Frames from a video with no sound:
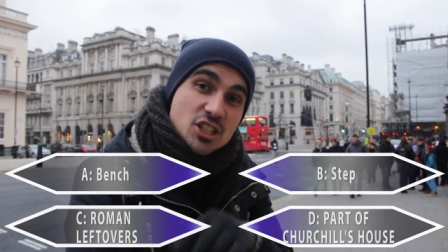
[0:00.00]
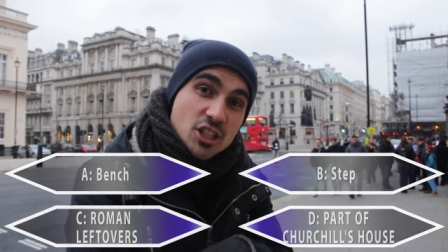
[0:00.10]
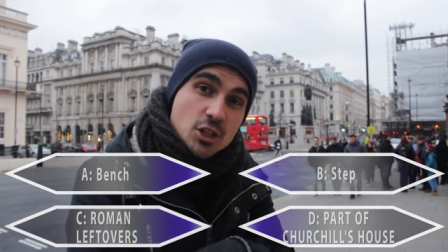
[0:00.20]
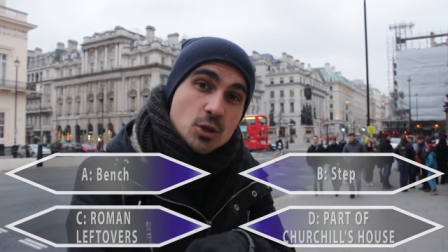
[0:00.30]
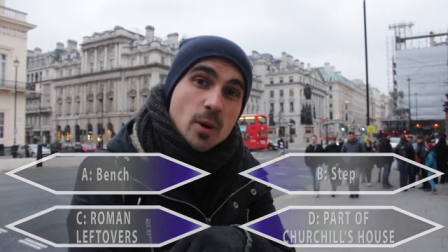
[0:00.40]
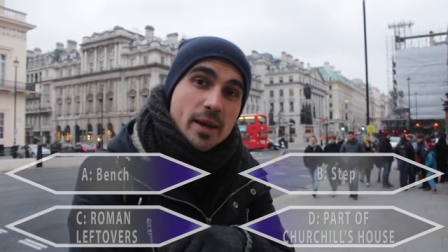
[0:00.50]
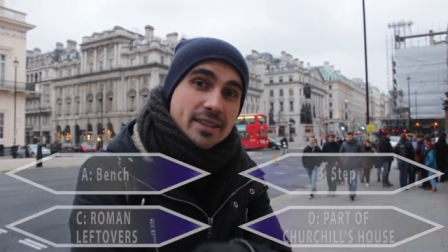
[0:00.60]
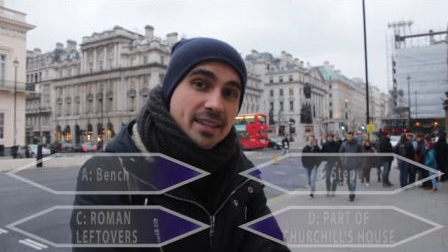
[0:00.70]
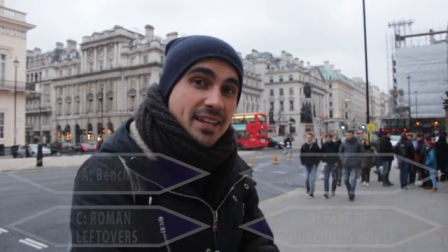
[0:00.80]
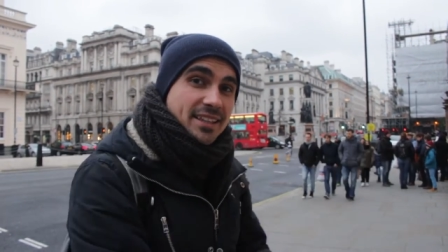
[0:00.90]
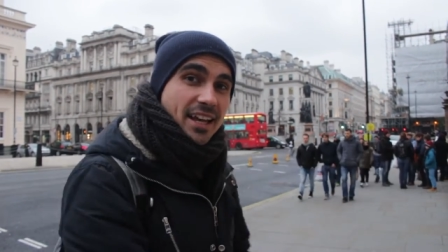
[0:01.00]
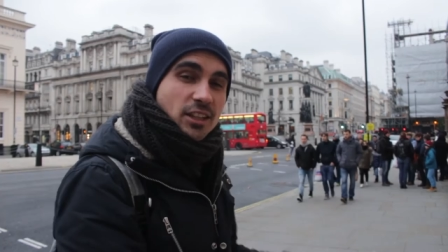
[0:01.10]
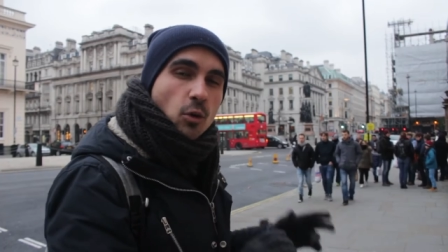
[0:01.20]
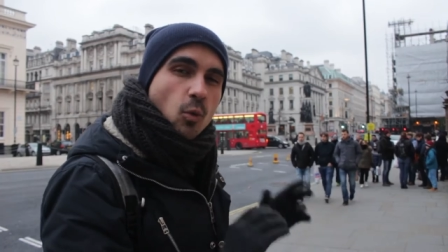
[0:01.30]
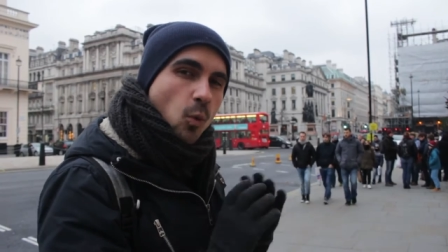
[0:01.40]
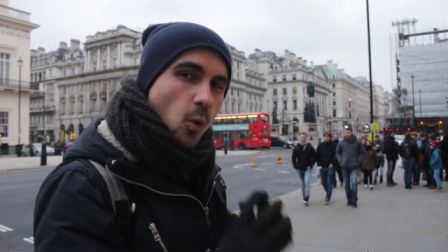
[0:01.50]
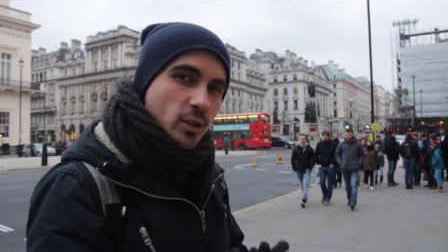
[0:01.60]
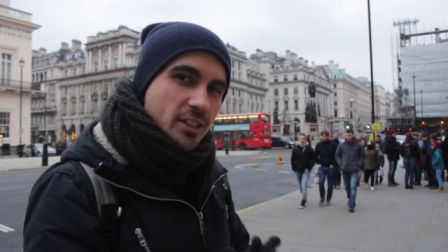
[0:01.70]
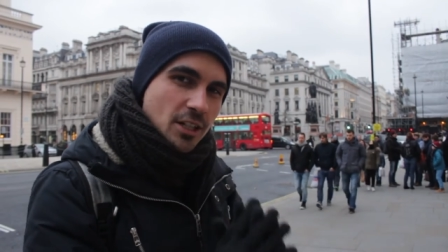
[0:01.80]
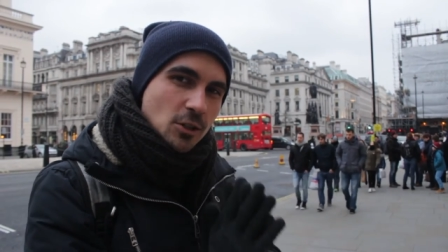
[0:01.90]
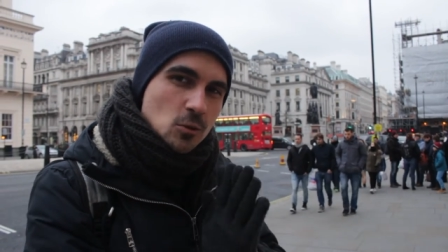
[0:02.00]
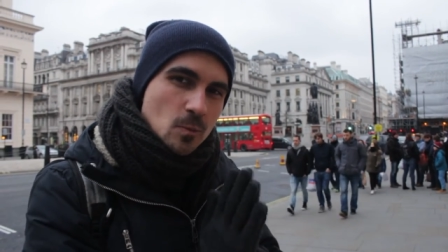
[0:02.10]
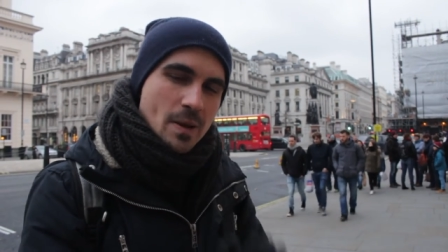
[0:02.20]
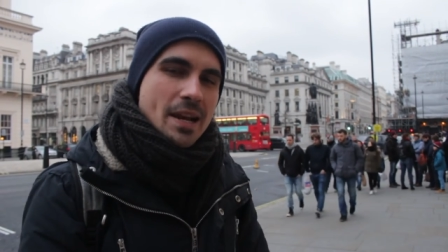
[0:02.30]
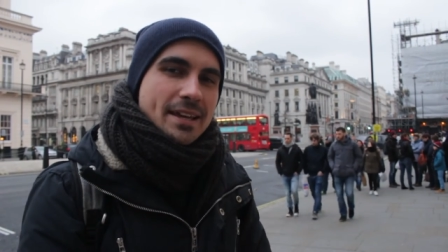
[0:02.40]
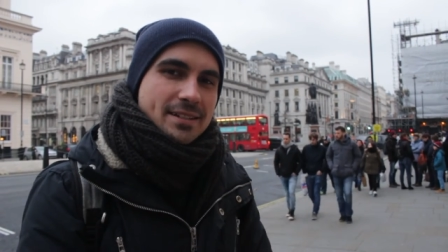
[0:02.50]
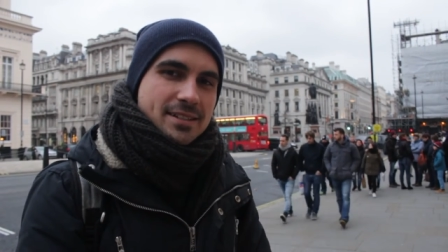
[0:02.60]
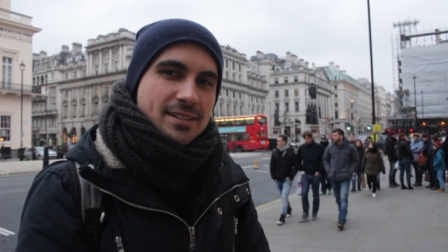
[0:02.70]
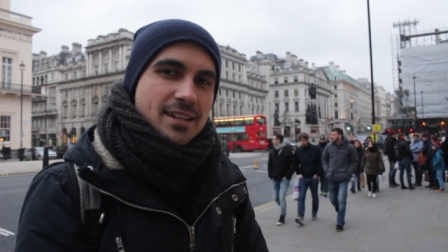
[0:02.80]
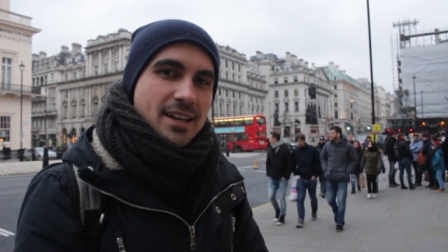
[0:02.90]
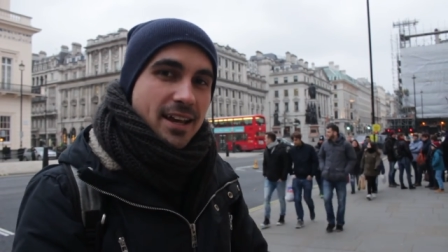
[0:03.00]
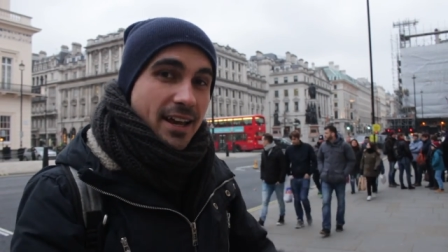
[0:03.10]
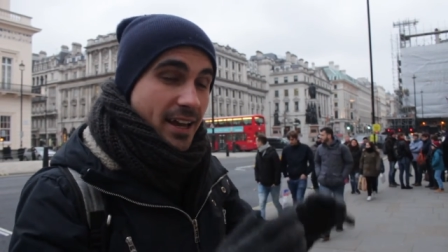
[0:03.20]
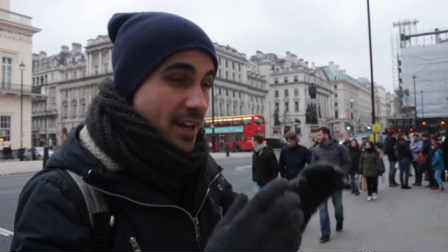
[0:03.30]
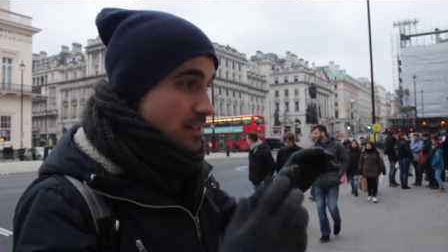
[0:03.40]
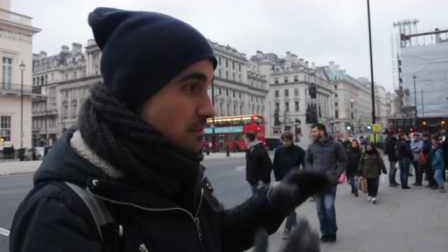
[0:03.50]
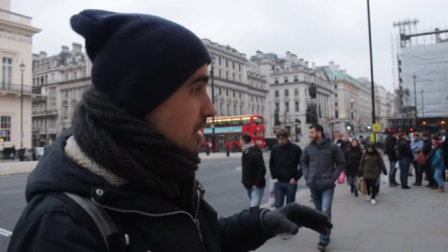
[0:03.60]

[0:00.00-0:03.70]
situated at Waterloo Place and